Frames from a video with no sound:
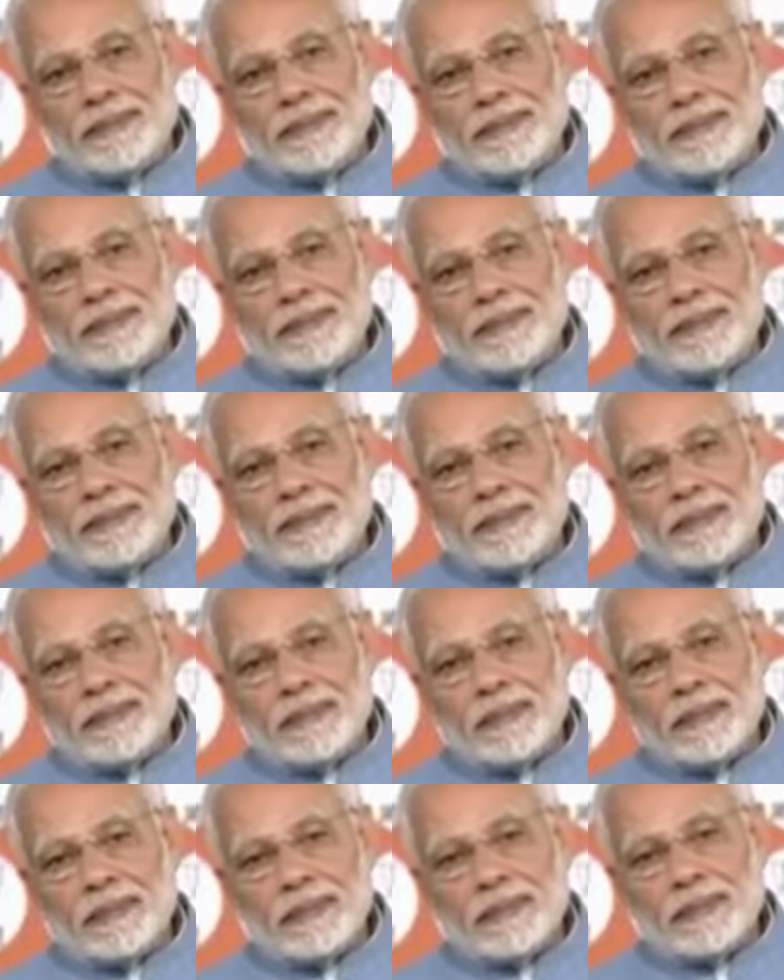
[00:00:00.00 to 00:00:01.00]

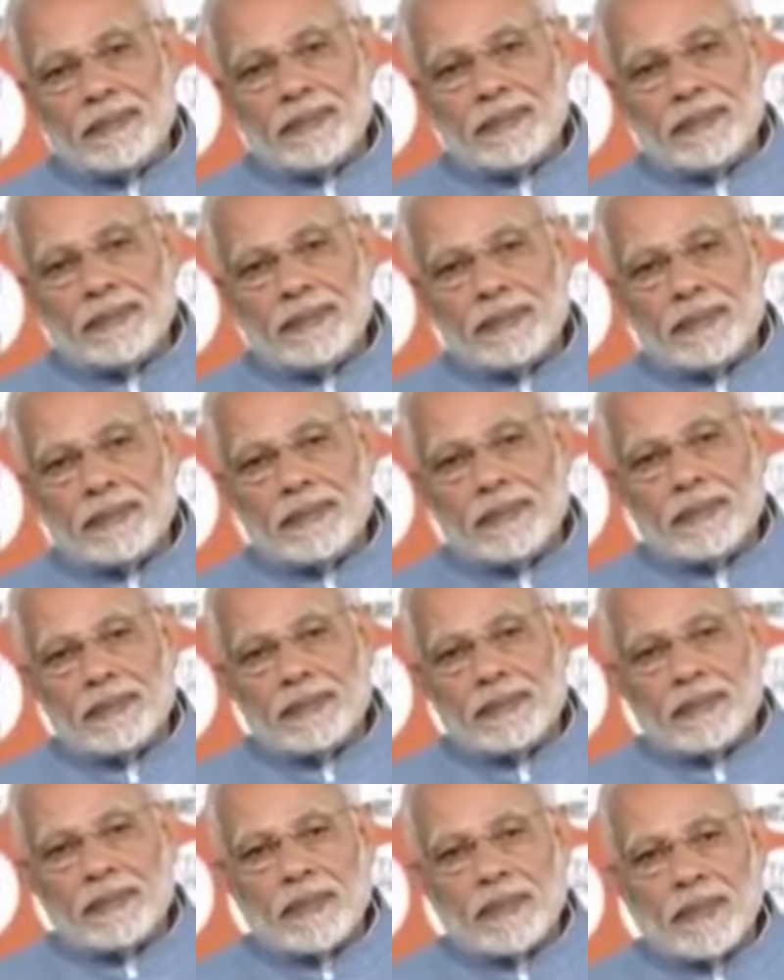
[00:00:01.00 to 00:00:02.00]

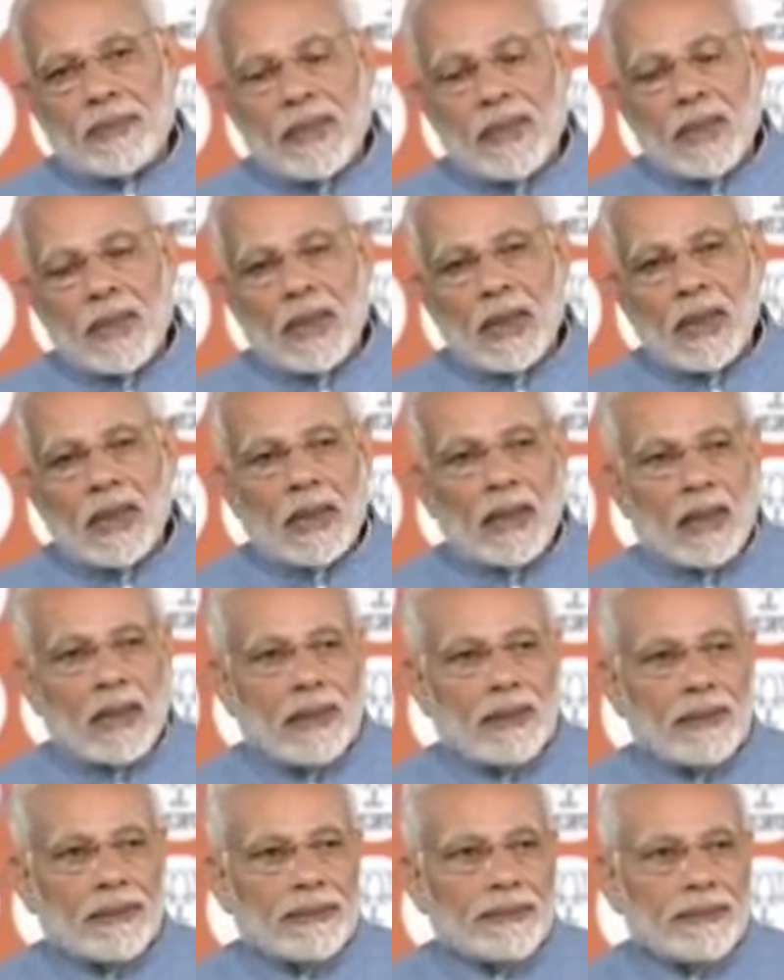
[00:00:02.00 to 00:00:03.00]

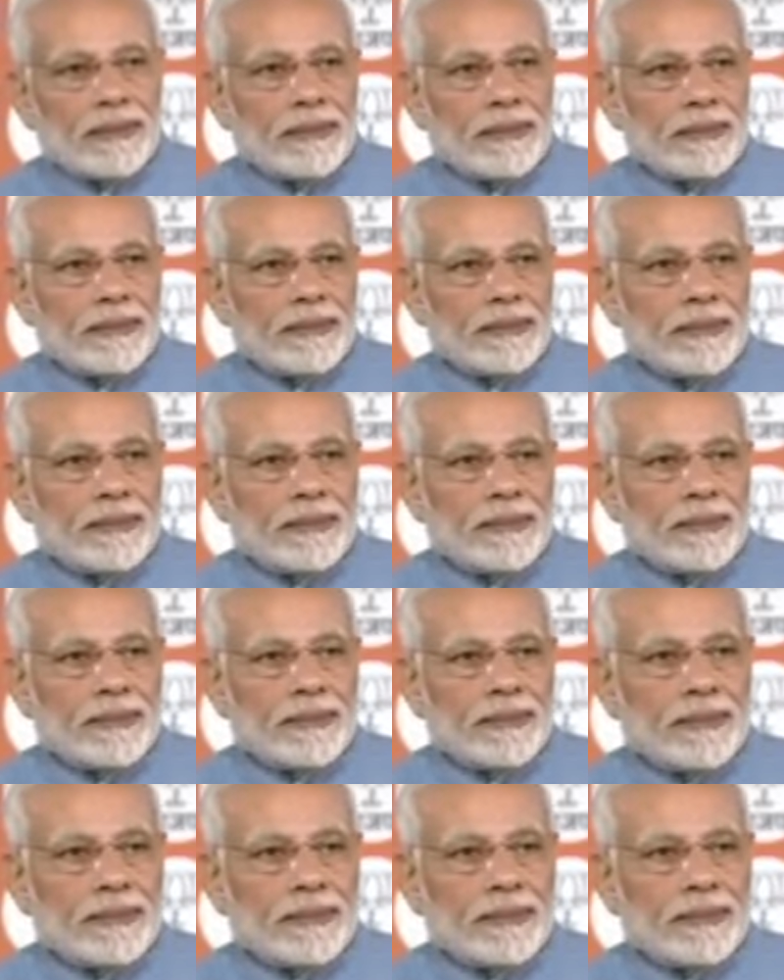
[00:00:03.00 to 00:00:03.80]
[no speech]